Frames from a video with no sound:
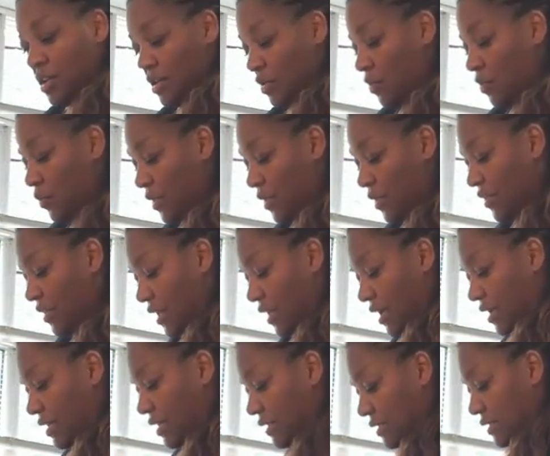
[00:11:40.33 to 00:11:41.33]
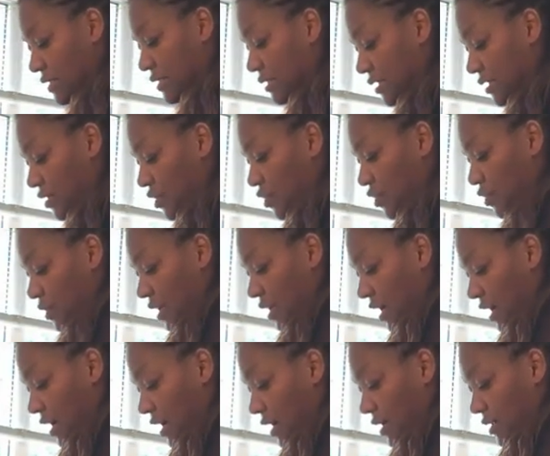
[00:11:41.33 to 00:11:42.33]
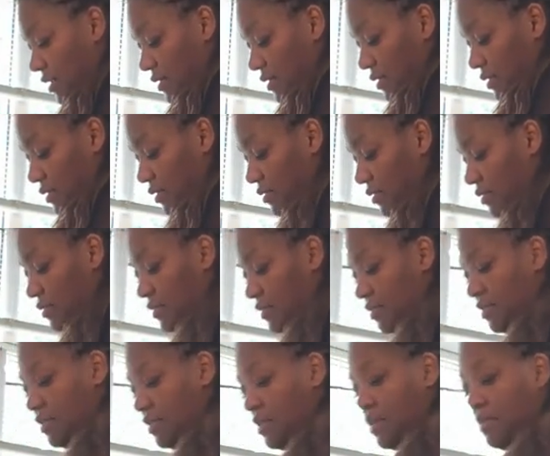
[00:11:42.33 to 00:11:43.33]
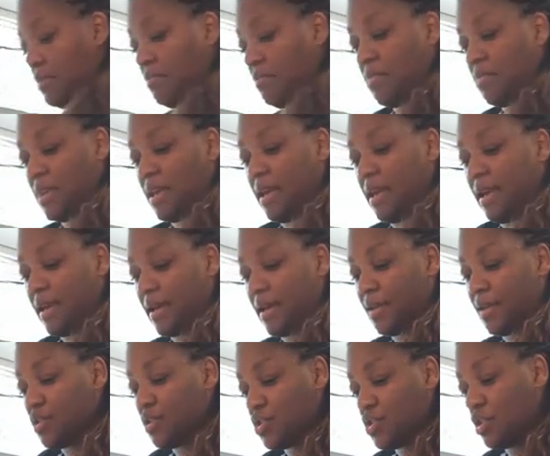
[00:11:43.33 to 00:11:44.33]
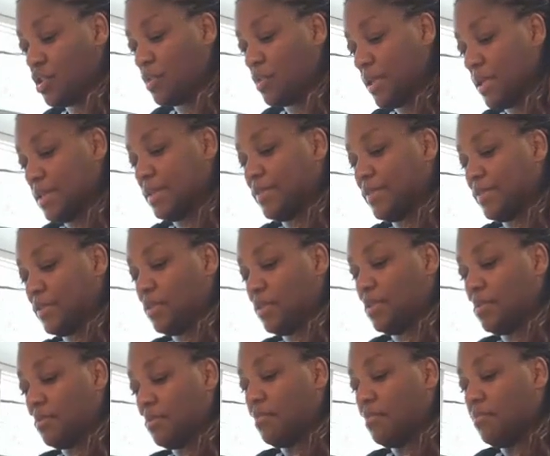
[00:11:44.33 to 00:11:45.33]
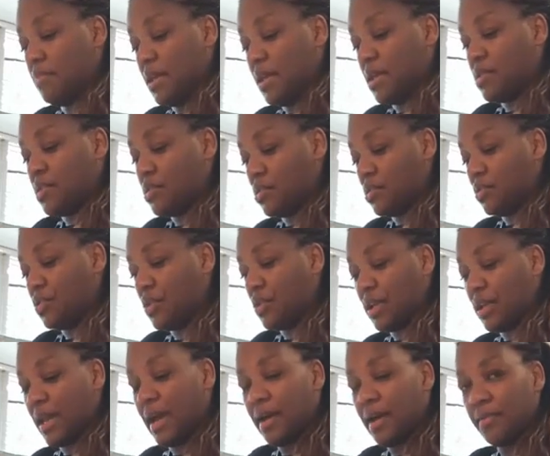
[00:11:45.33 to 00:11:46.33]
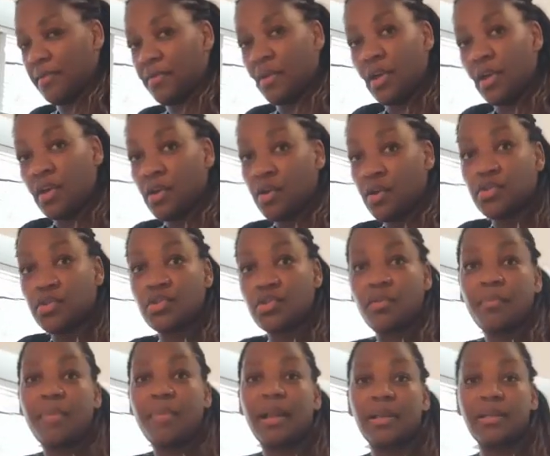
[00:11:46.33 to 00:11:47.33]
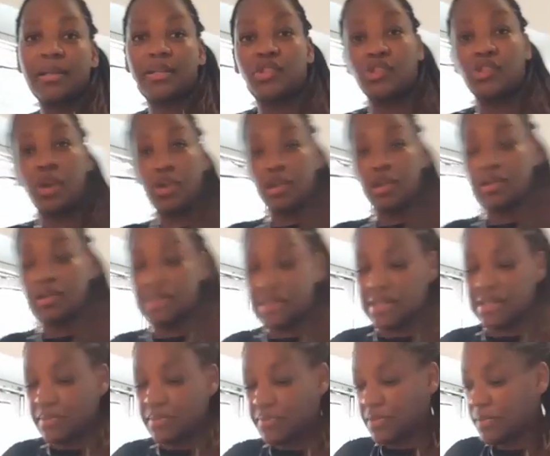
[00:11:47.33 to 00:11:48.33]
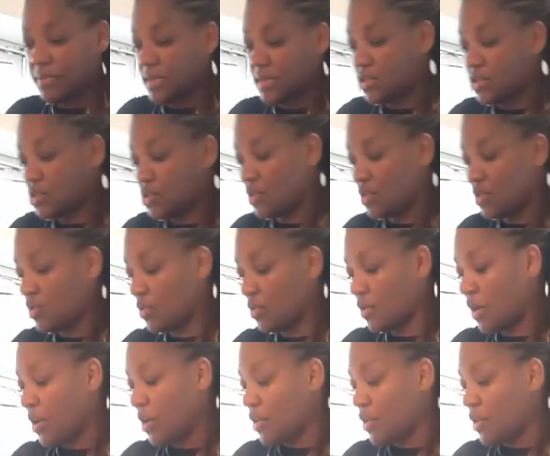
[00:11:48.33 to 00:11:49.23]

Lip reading: With this, you can make so many different mixtures. You can have some melted chocolate to dip them into.